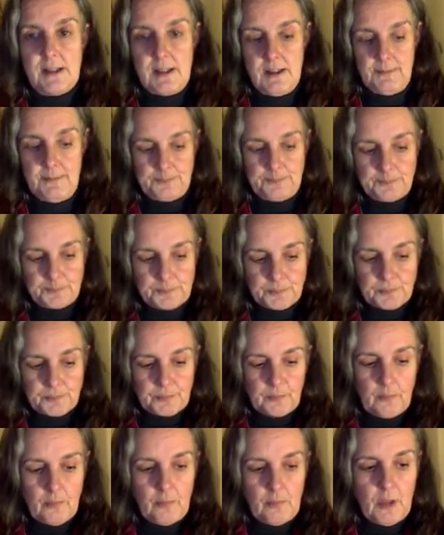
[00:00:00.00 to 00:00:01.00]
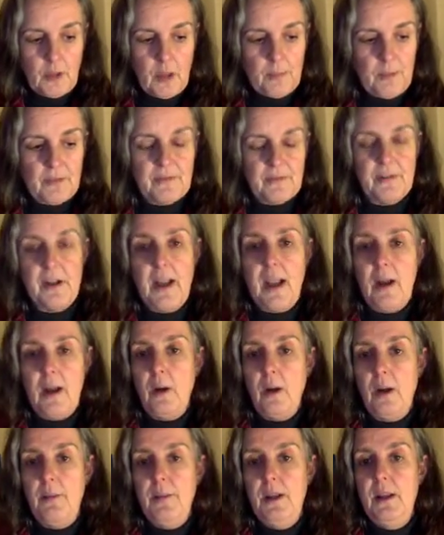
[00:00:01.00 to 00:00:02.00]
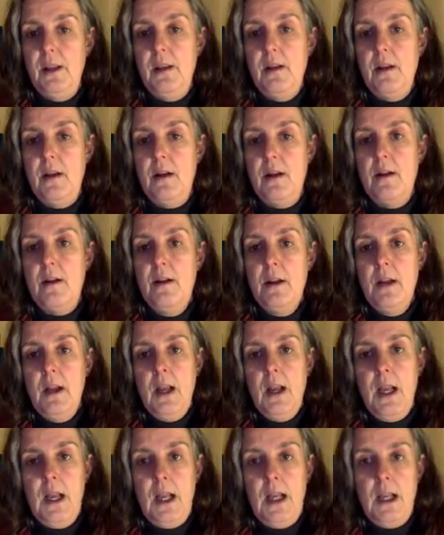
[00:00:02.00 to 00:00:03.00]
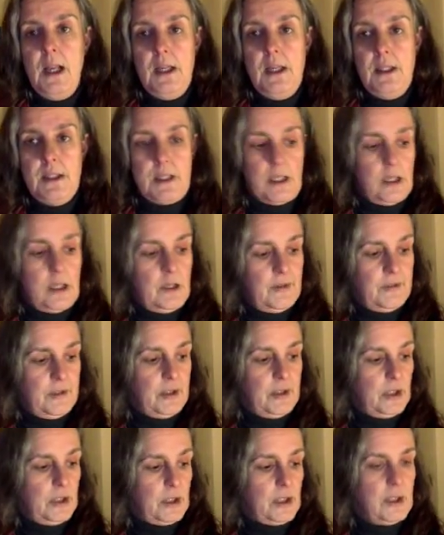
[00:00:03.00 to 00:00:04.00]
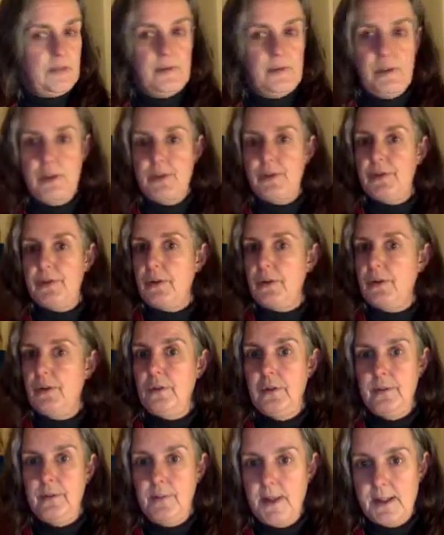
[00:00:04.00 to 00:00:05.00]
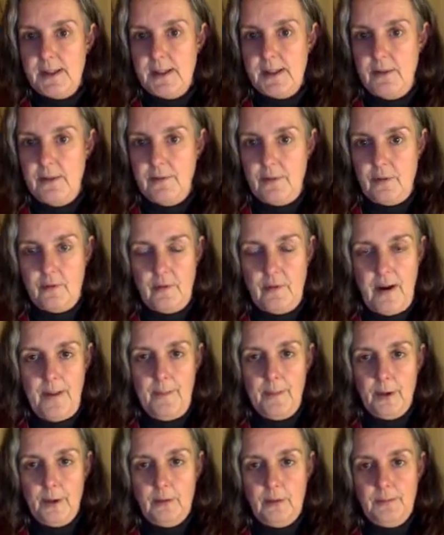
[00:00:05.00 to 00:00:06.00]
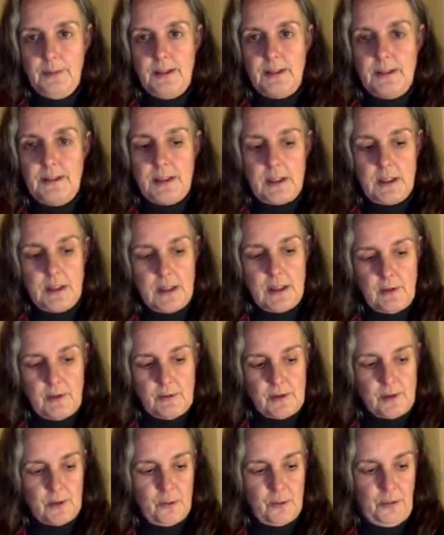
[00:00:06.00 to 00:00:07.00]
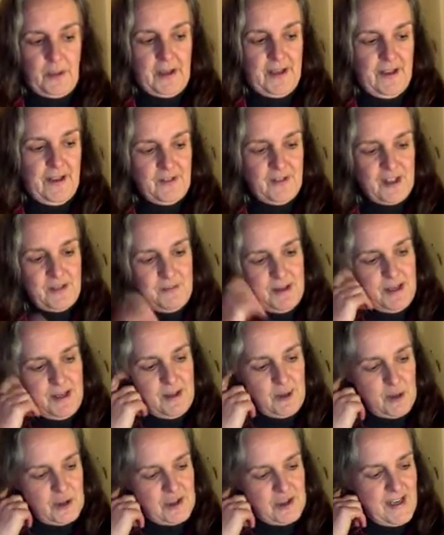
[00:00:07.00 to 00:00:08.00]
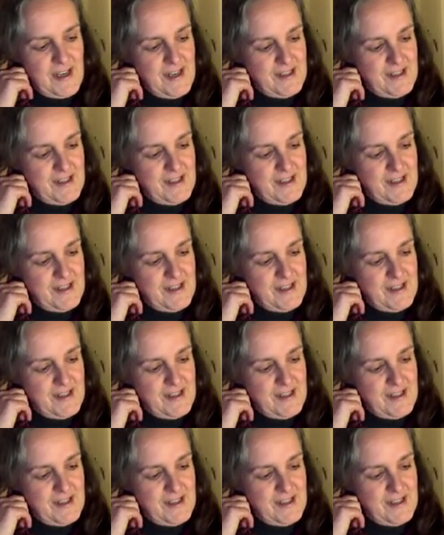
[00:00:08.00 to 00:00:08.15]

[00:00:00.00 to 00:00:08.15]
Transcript: But for now, I'm here, and I feel like I've just gone on a massive ramble, but that was all being given to me to say, so I've said it.